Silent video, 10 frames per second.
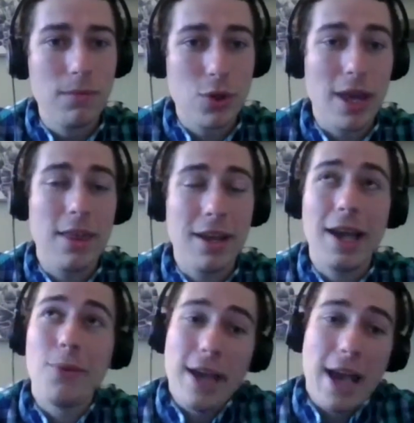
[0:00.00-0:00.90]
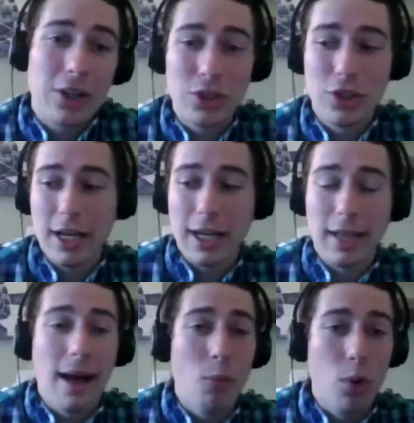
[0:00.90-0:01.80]
So I think we actually are getting a
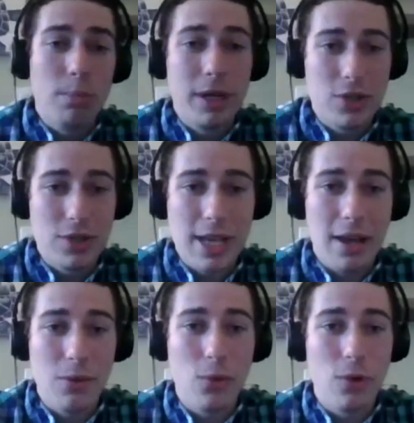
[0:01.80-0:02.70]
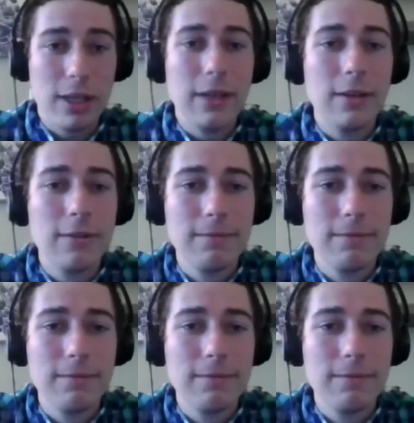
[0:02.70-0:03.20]
lot more pitches now that we're in